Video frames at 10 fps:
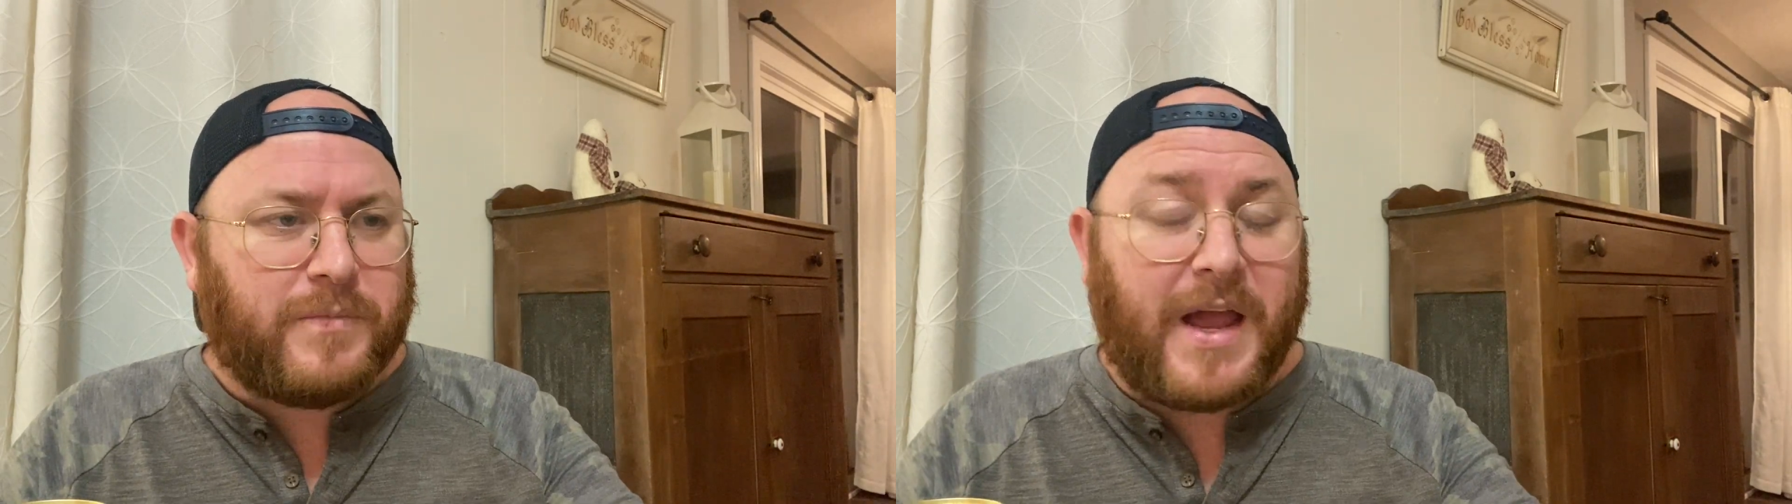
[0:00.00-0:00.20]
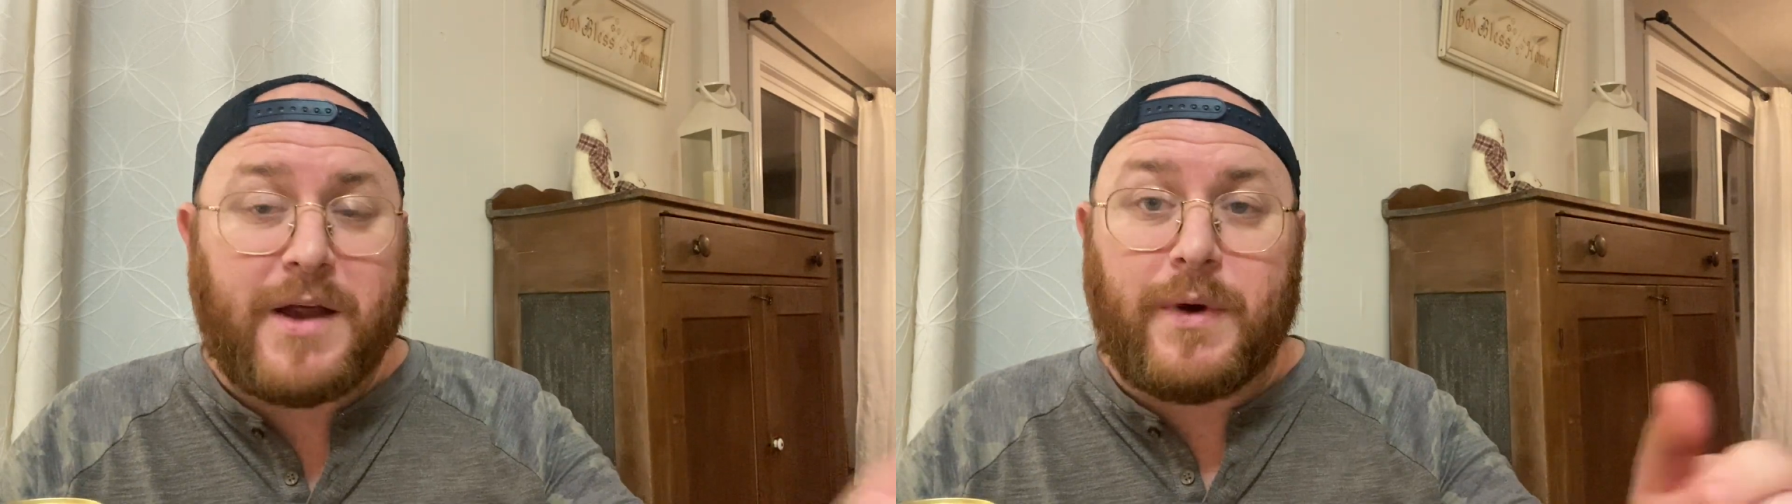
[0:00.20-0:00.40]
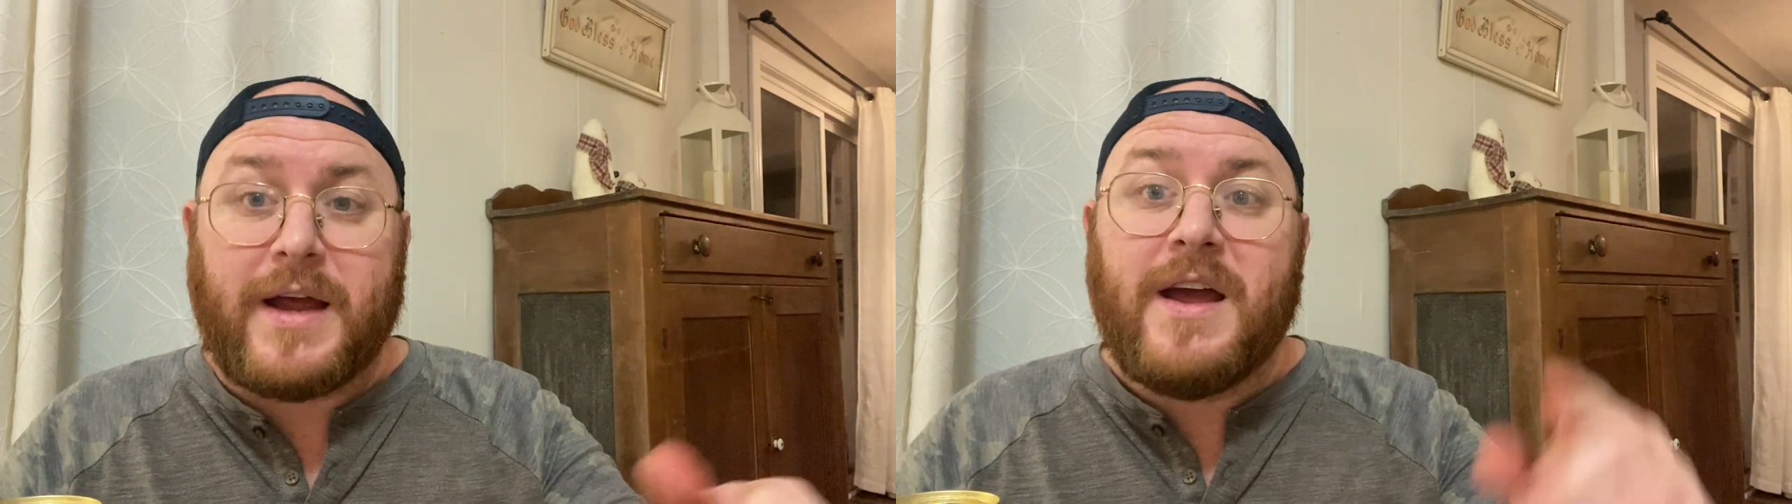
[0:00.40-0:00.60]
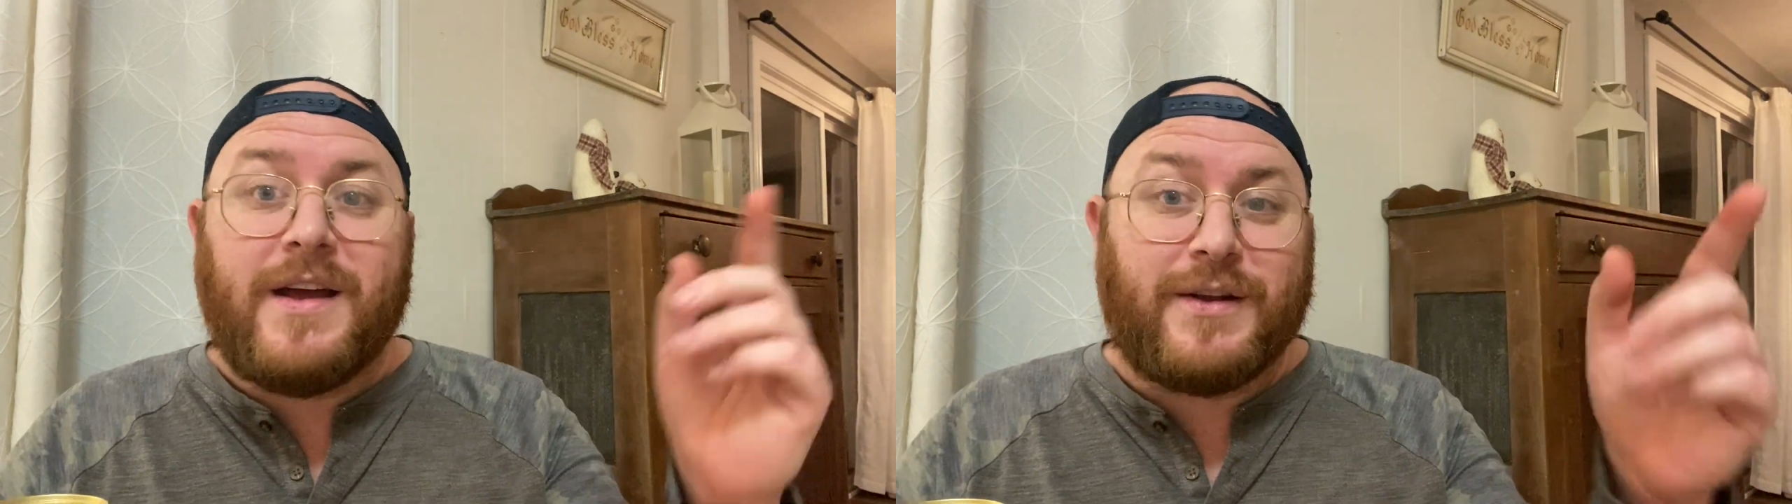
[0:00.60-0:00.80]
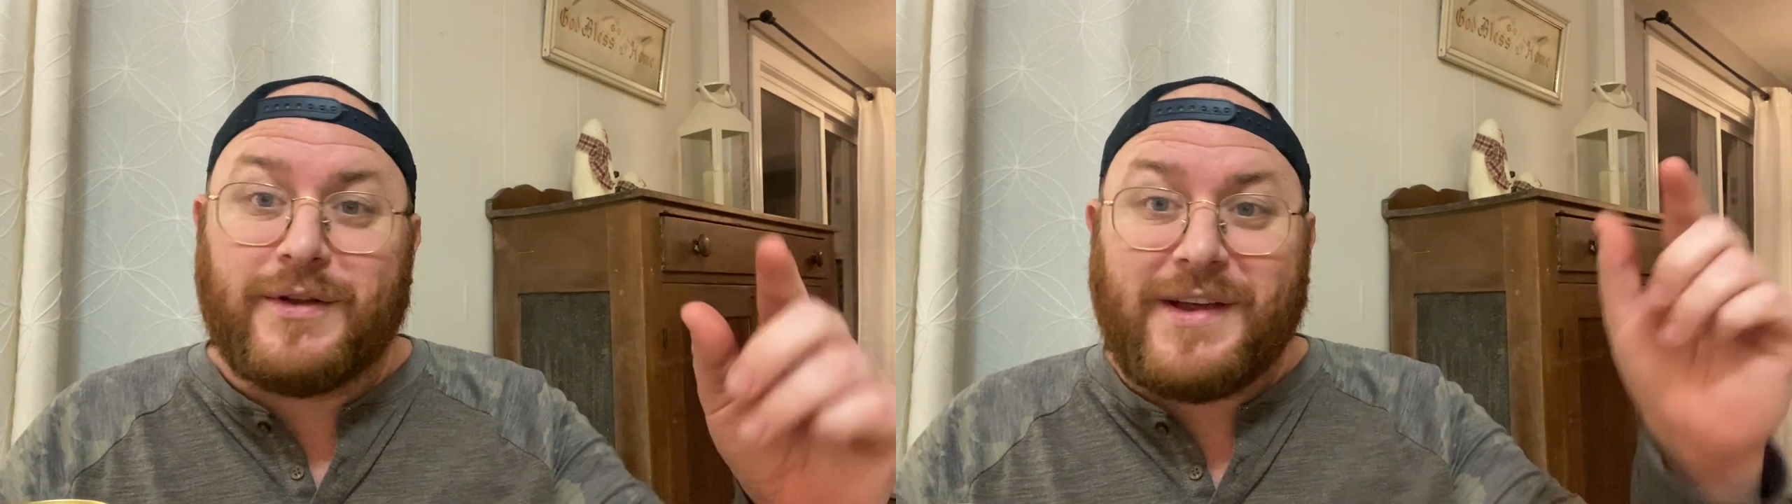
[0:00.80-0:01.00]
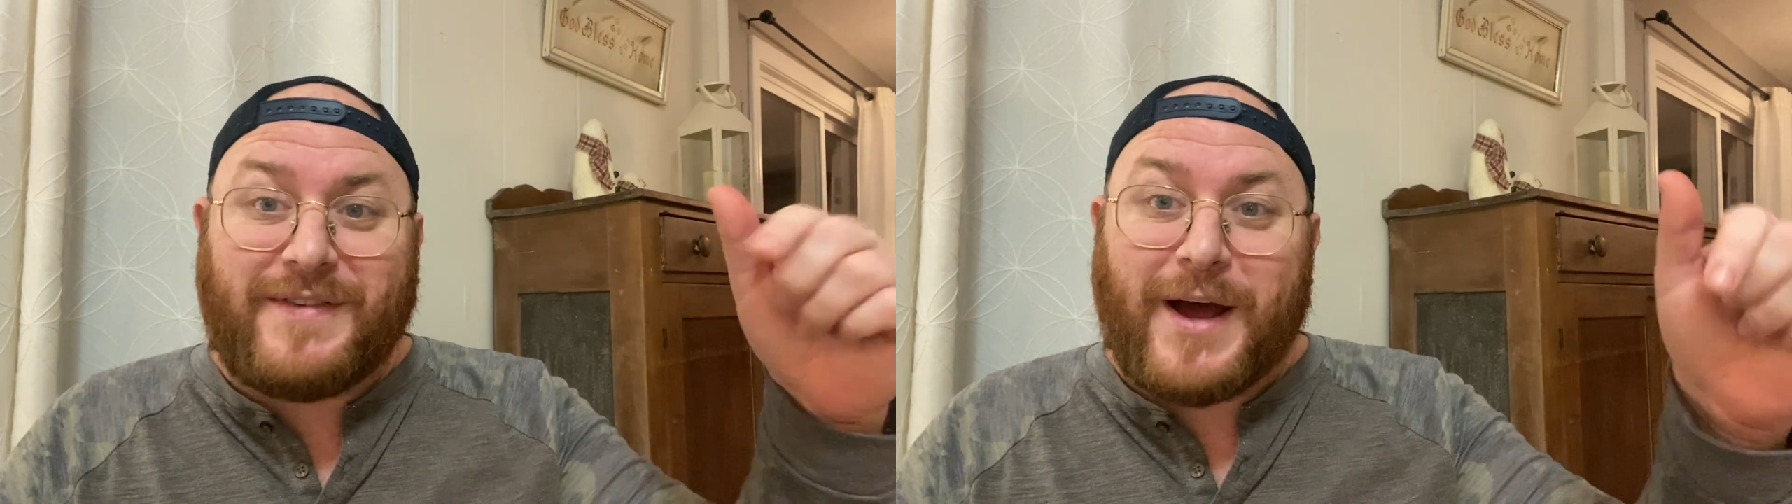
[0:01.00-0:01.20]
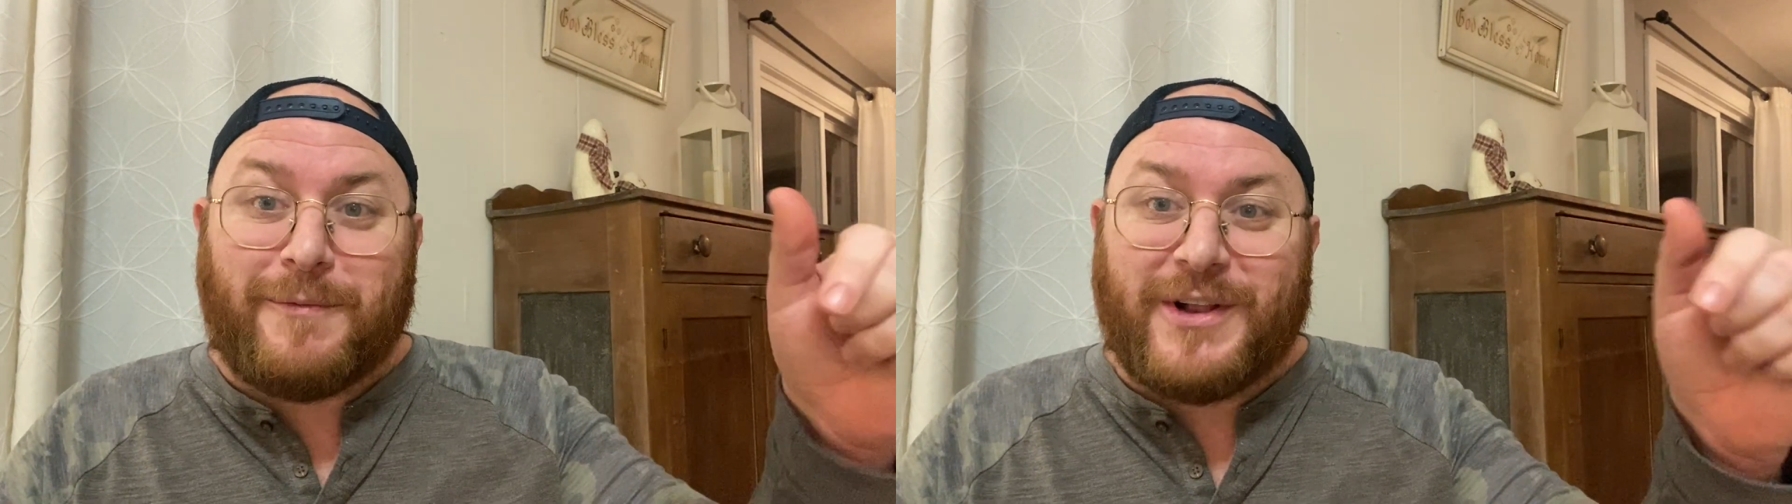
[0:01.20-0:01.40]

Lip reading: Anyway, leave down